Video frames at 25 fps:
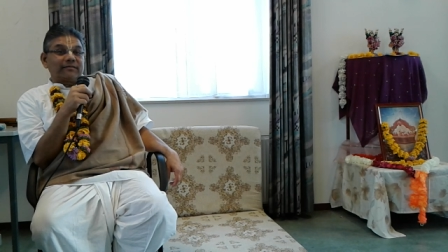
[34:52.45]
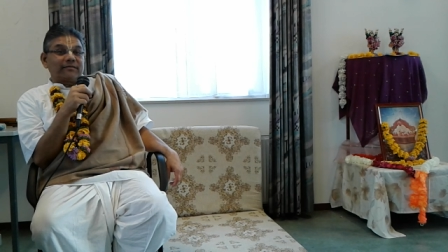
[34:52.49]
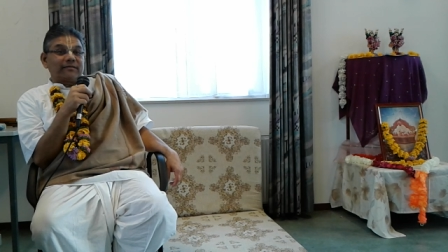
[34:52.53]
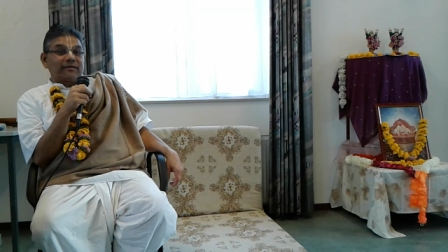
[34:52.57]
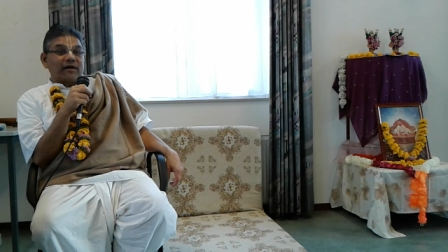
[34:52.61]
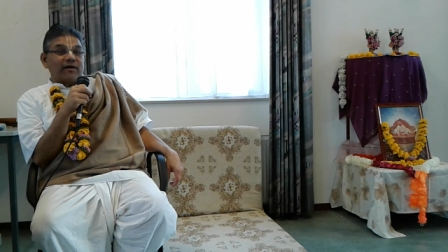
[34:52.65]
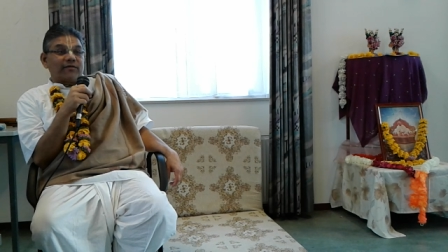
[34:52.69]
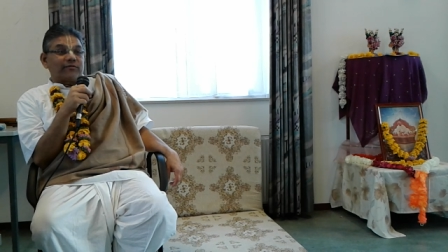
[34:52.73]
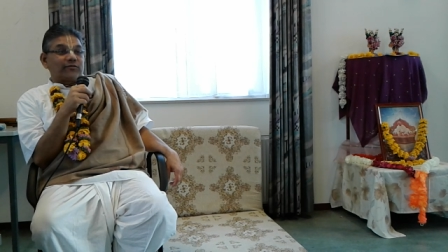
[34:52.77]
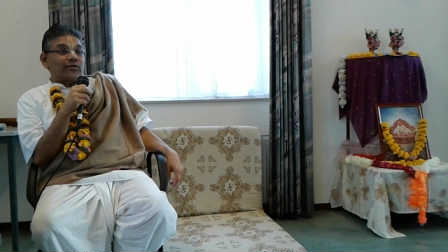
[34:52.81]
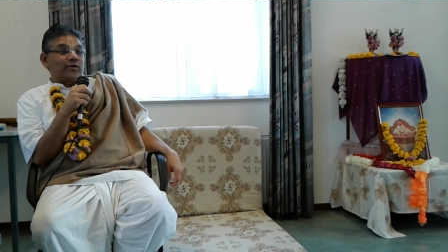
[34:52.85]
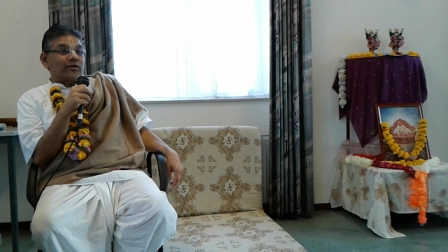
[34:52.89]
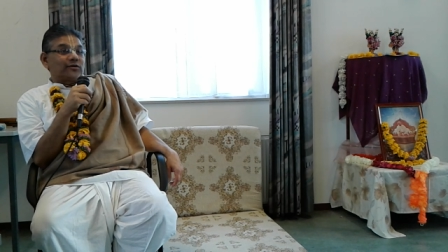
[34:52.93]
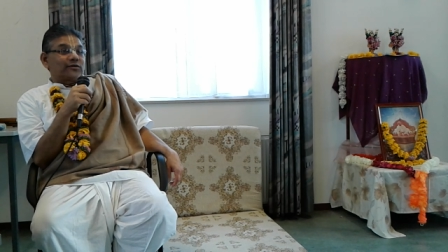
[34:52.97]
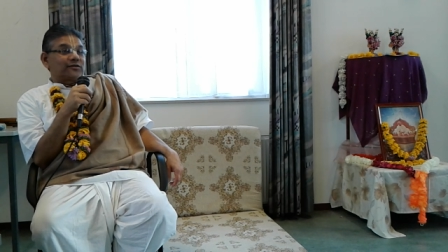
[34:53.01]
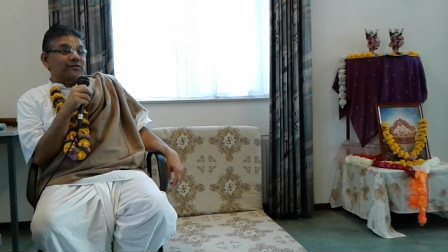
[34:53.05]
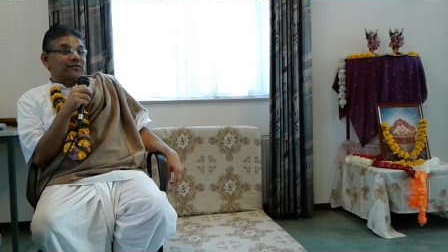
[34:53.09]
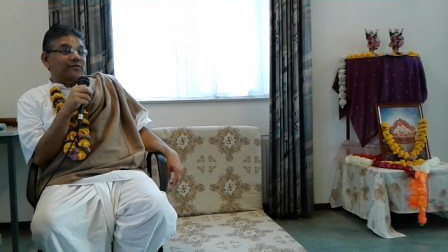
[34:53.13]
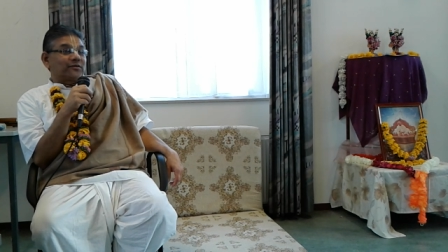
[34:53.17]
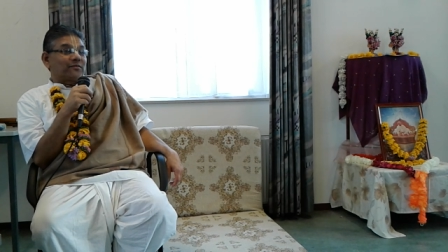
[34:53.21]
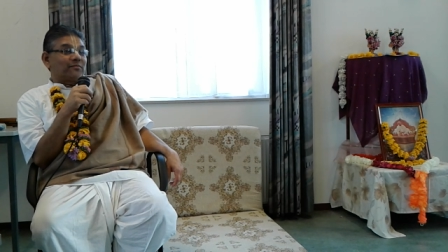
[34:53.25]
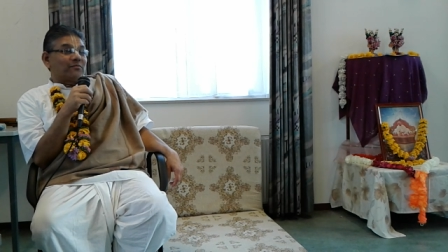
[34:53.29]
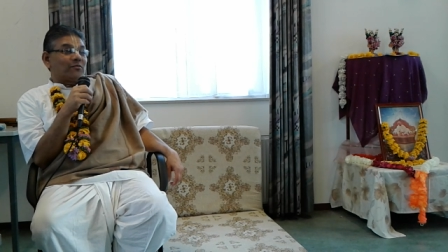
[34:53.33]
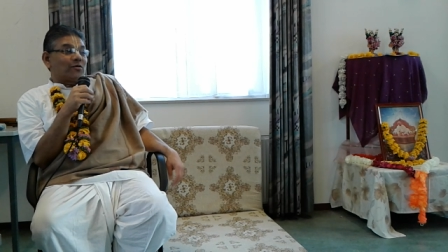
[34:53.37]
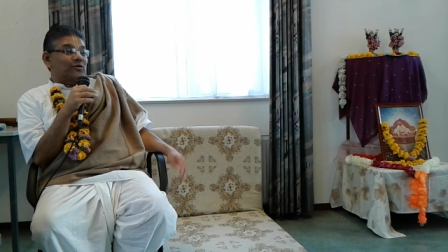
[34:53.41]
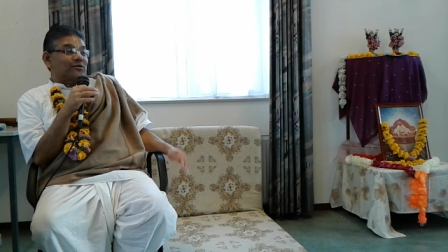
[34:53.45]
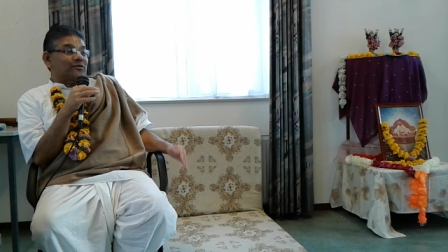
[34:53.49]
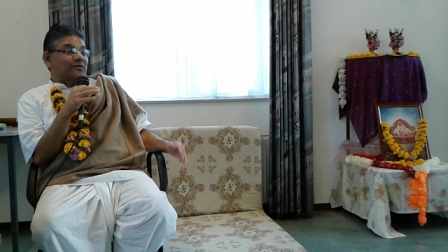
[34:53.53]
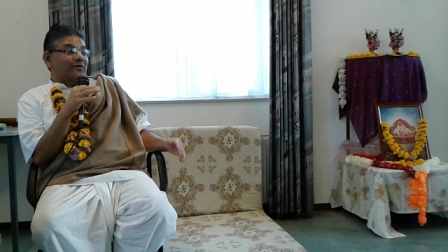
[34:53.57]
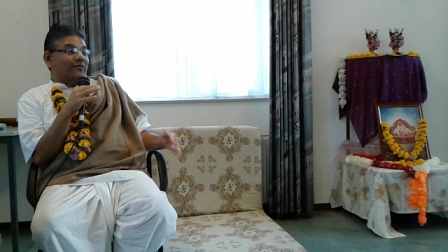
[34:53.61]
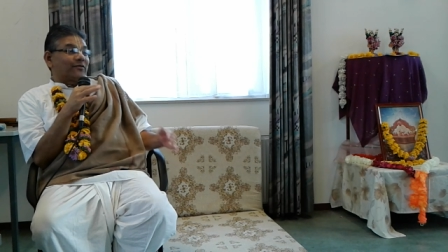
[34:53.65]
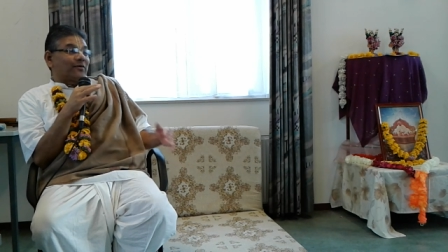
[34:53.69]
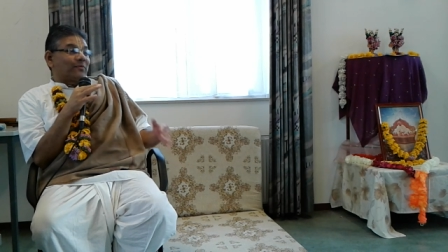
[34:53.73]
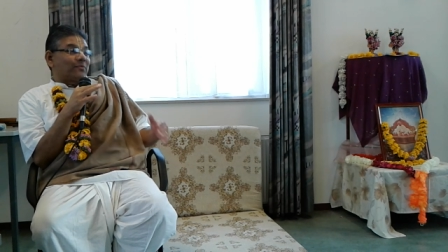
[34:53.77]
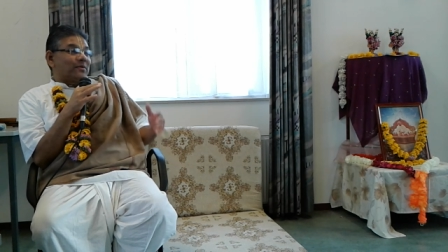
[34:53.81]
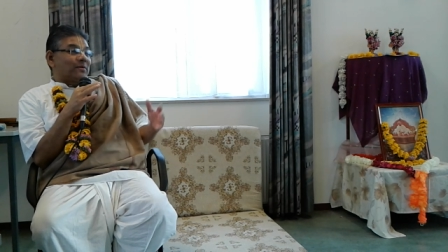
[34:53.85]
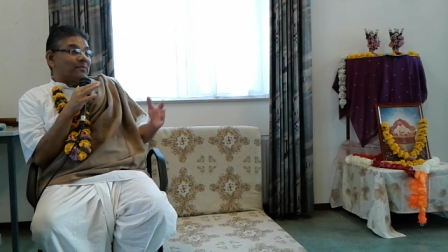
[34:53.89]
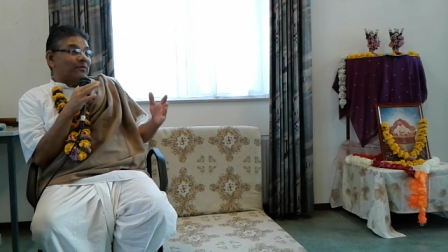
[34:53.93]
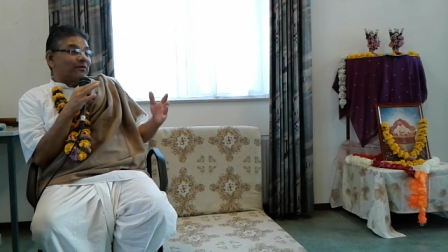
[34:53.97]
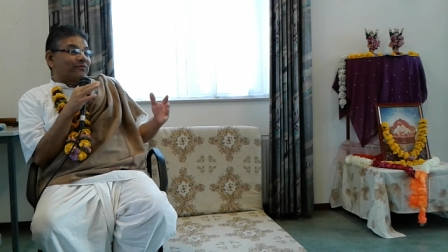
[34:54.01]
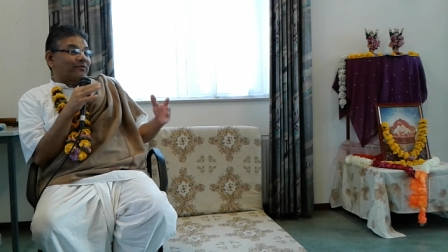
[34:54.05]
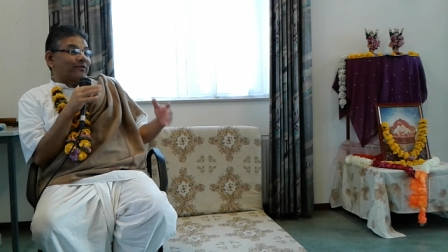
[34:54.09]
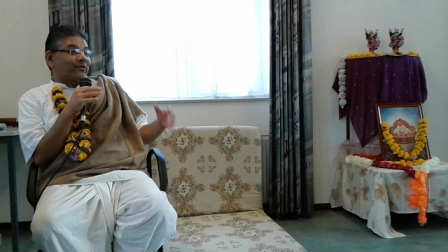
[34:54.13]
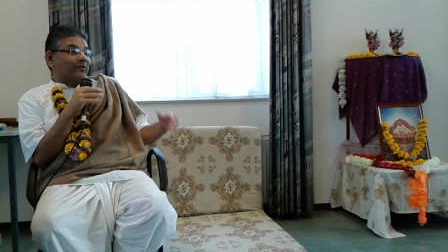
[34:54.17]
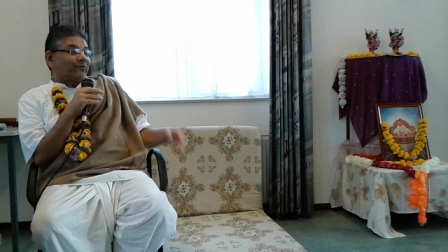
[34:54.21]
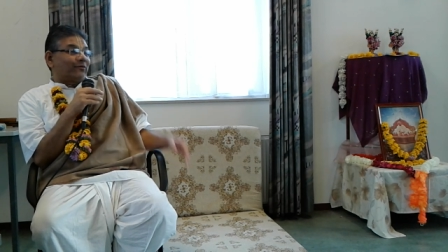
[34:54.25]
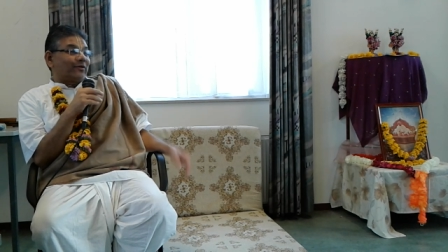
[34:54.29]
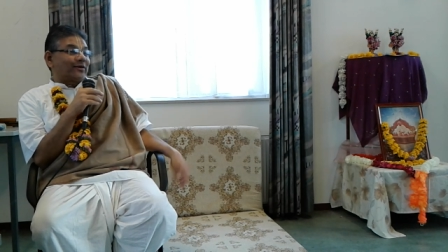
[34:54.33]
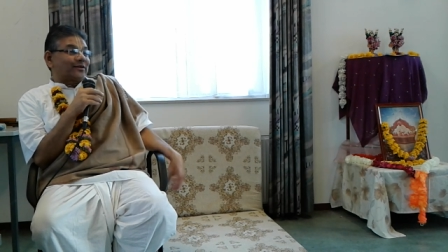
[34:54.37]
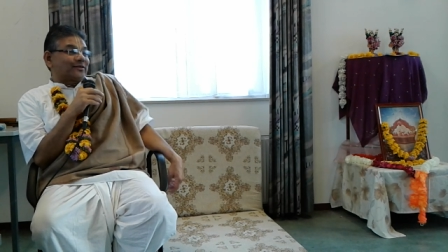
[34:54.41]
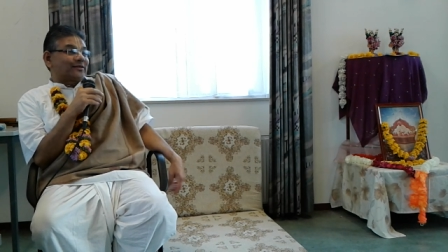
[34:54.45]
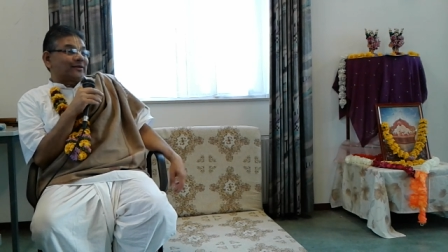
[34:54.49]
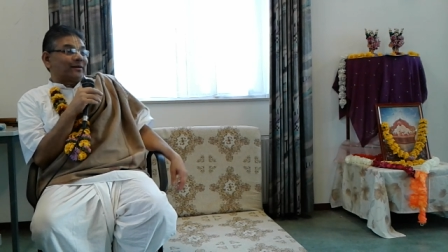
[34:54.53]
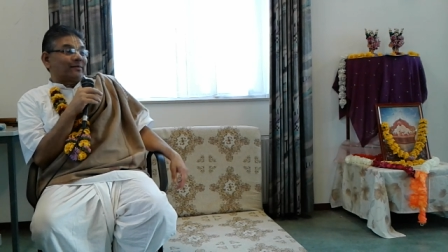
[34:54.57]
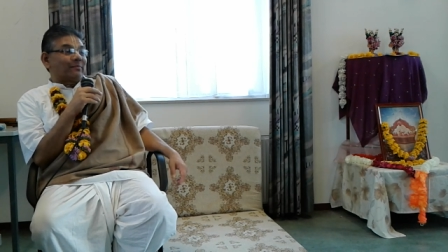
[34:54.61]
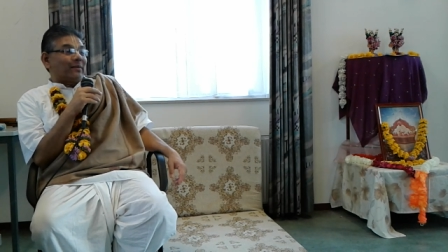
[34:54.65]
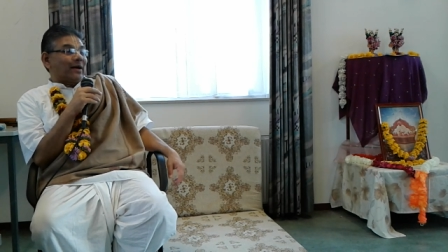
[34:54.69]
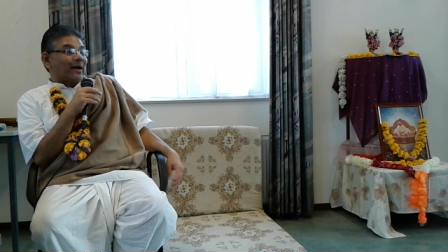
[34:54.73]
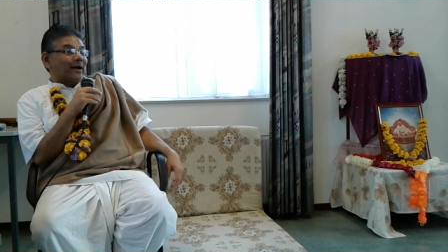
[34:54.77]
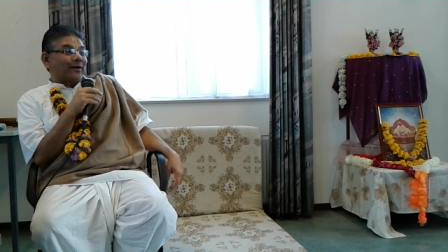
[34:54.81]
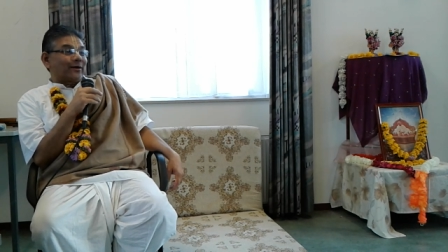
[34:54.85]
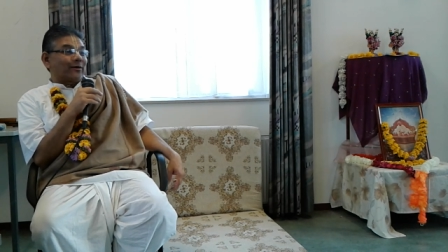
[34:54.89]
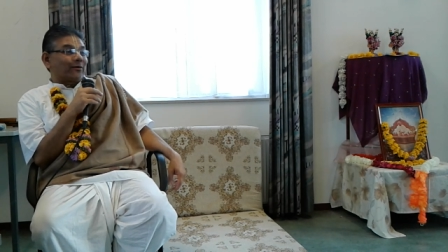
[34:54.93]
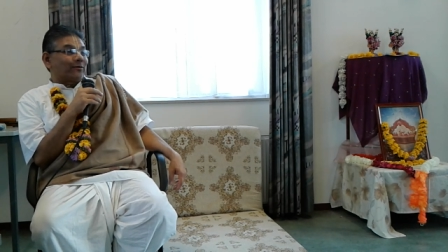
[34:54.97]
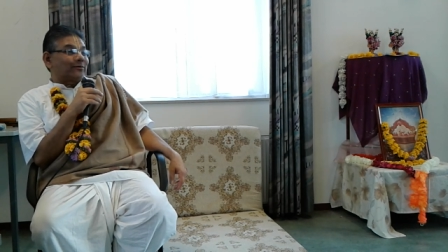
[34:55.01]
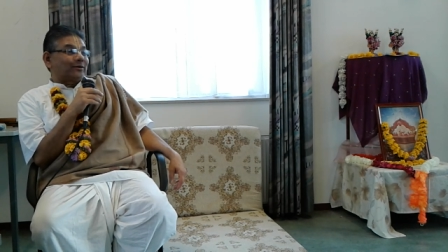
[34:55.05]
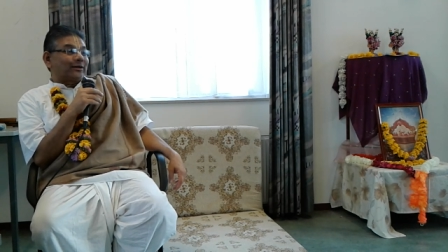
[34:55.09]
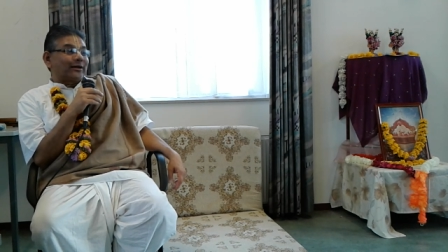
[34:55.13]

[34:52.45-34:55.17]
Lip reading: Of course, most of the people from the Western background,